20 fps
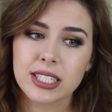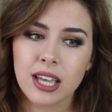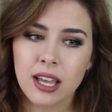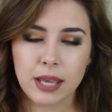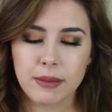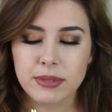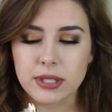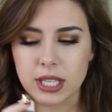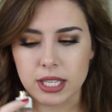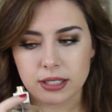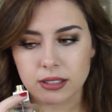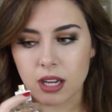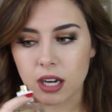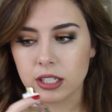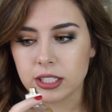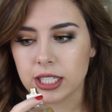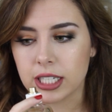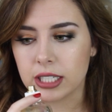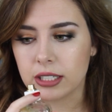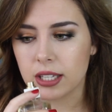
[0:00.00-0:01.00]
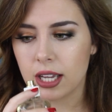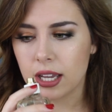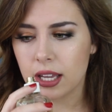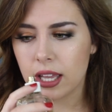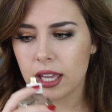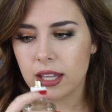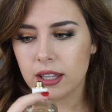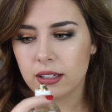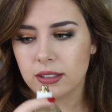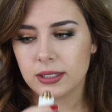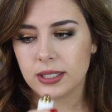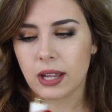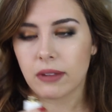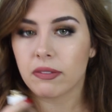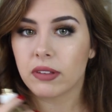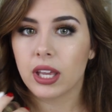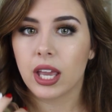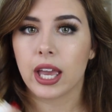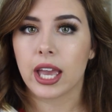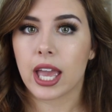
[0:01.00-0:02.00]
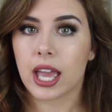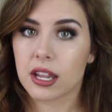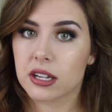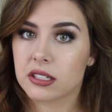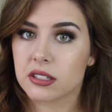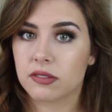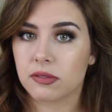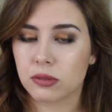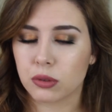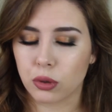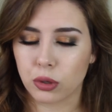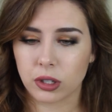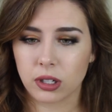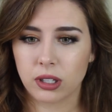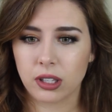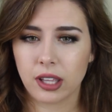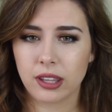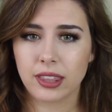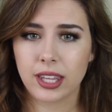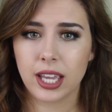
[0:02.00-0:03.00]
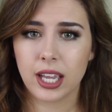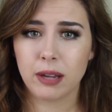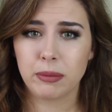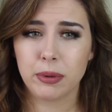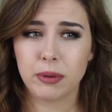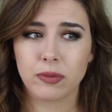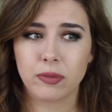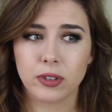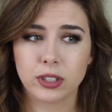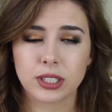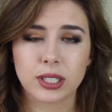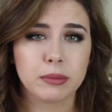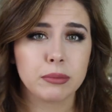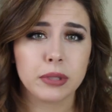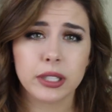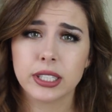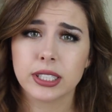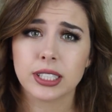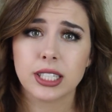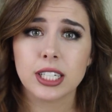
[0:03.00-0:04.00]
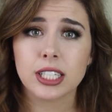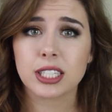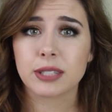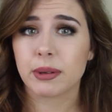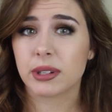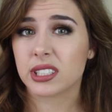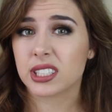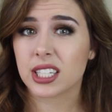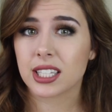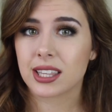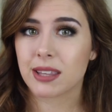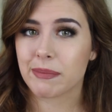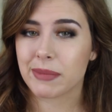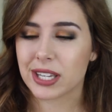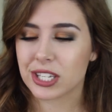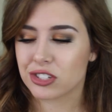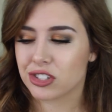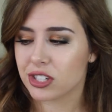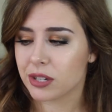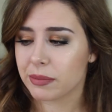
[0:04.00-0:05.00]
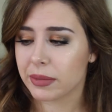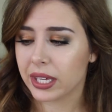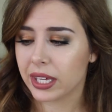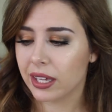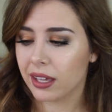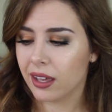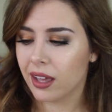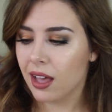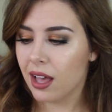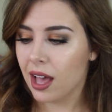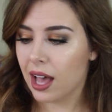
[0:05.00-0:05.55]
The name says Gardenia, and there's definitely a hint of floral in there, but for some reason it smells like the beach to me.